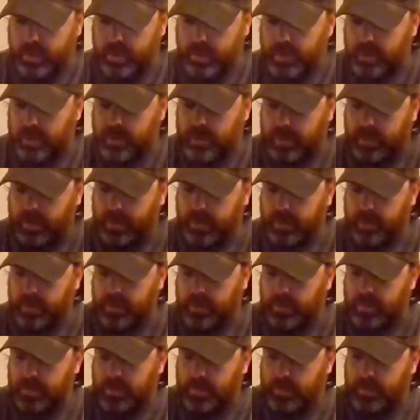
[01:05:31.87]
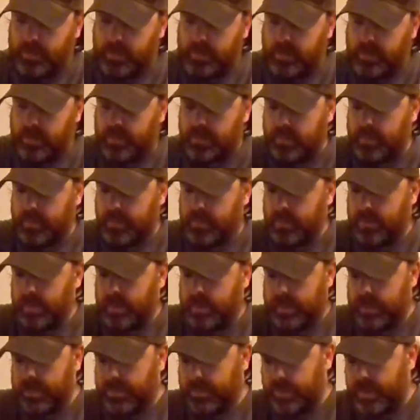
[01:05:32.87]
So
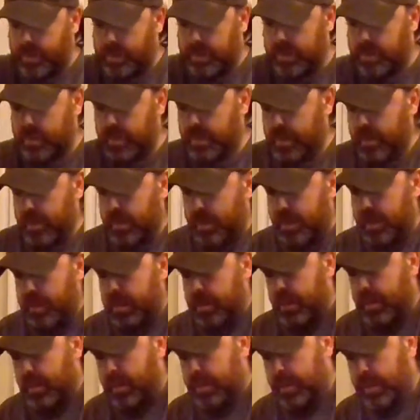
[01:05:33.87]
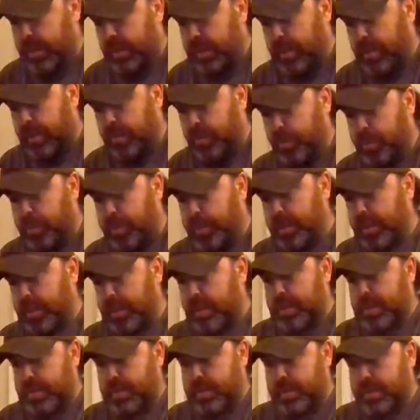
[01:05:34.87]
that's fine. We'll
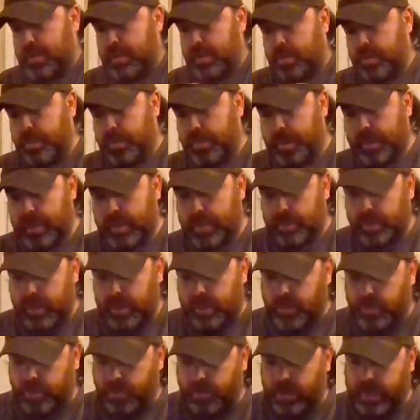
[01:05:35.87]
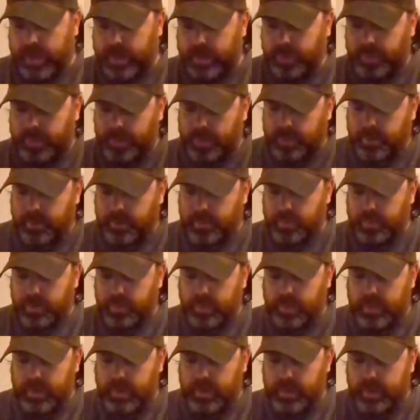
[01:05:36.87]
put some kind of ramp
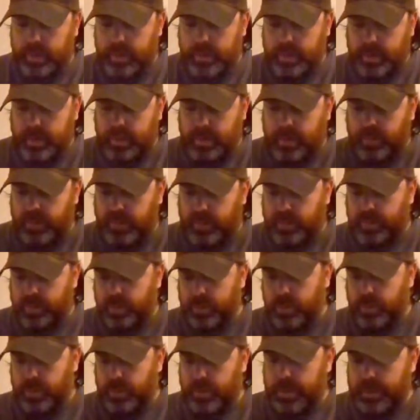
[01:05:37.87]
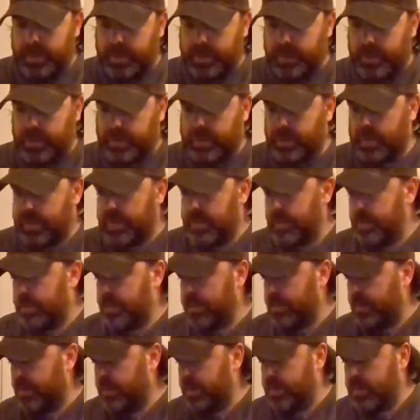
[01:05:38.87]
before this.
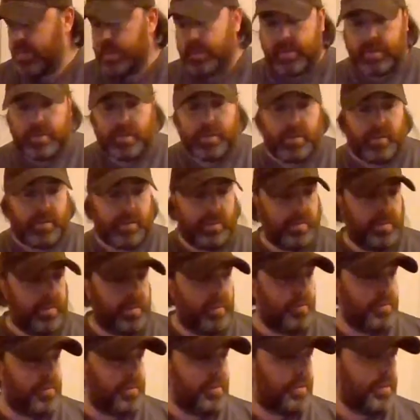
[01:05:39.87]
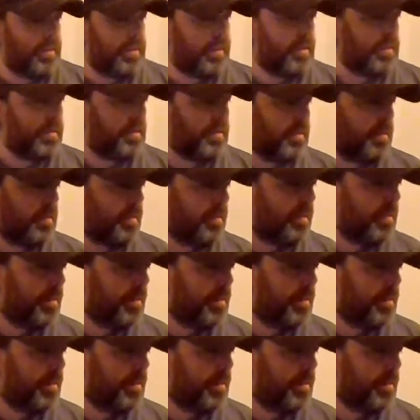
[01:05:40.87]
All we'll do this.